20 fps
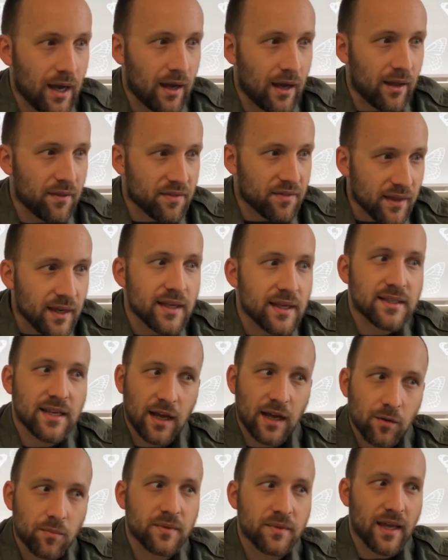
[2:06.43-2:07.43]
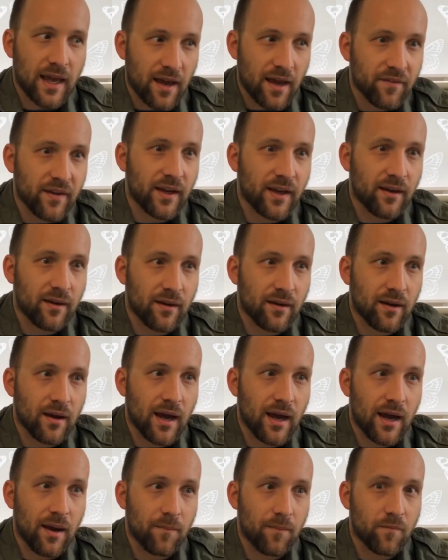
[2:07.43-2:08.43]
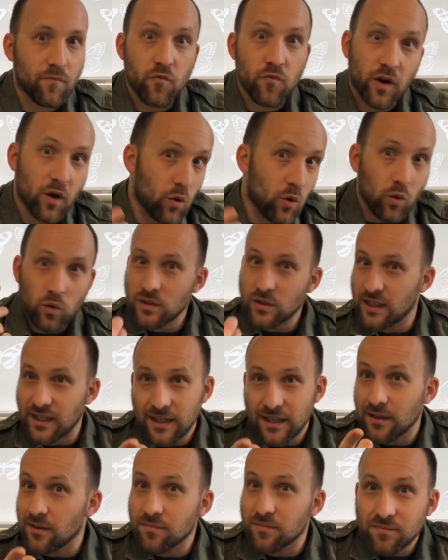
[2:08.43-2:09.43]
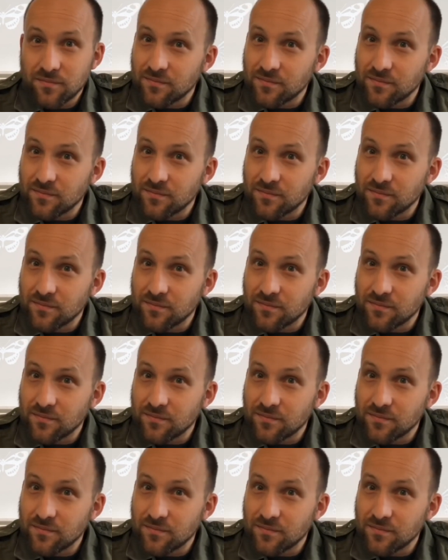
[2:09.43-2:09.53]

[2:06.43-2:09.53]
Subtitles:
I think it's helped having recording